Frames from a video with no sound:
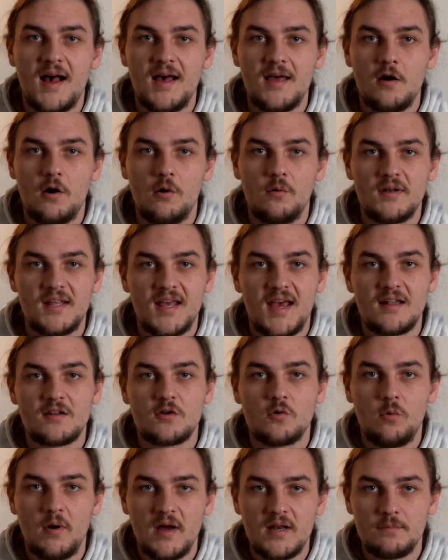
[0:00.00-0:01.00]
I already had
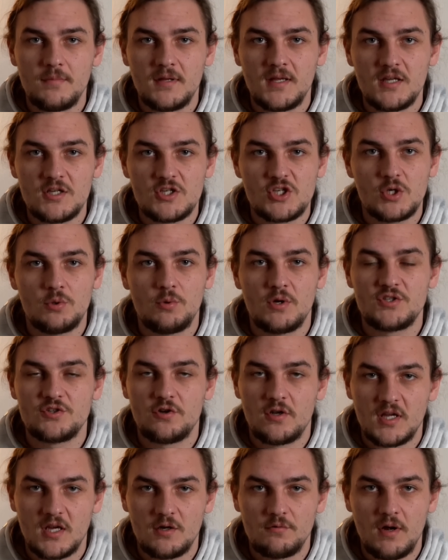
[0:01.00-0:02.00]
quite a big issue when
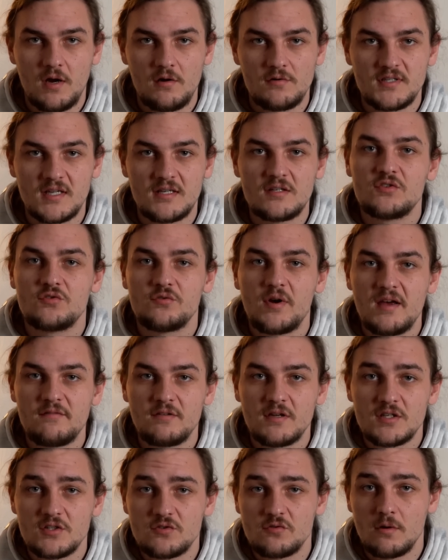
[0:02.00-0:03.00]
turning around and
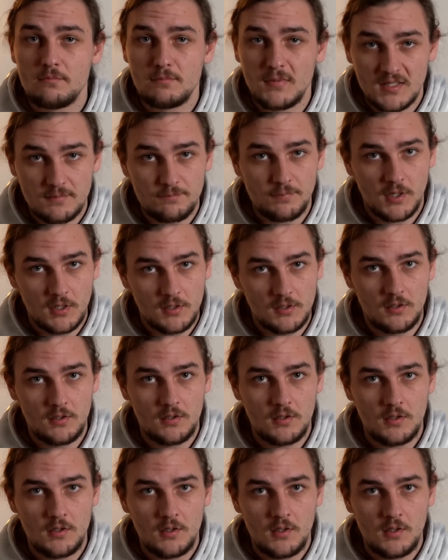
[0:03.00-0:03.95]
driving into a mud puddle.